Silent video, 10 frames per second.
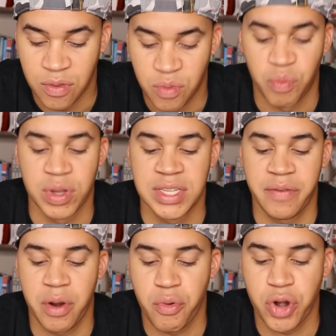Once
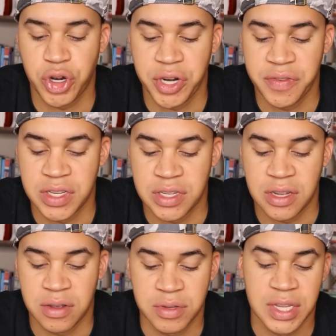everyone retrieves the
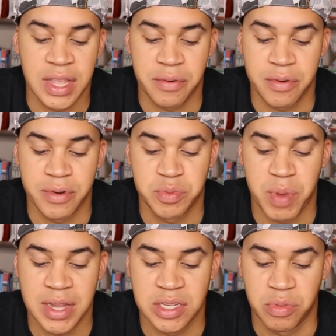stones that they were
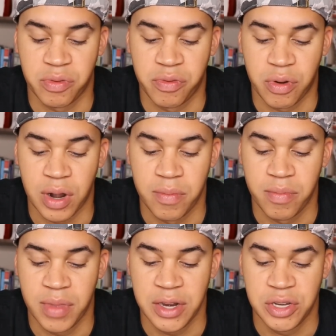responsible for,
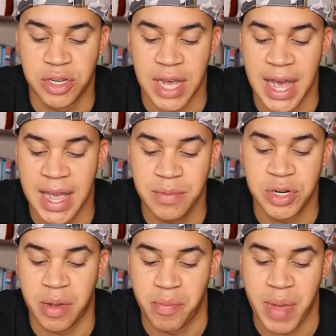they time
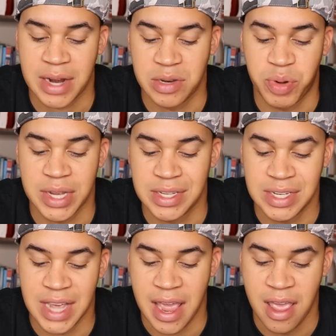jump back to present
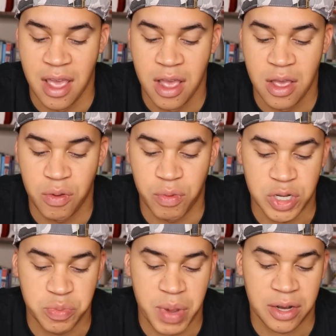day, where
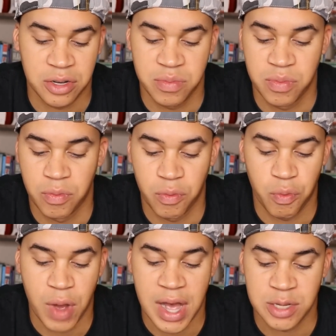Spectrum,
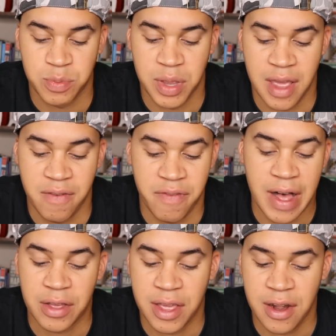Wasp, and
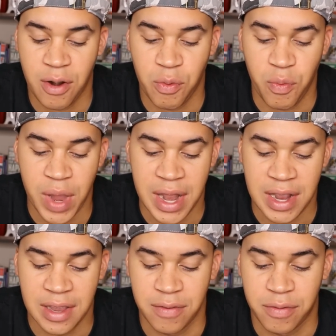Falcon are
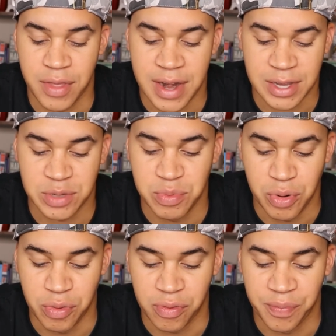waiting for the next move.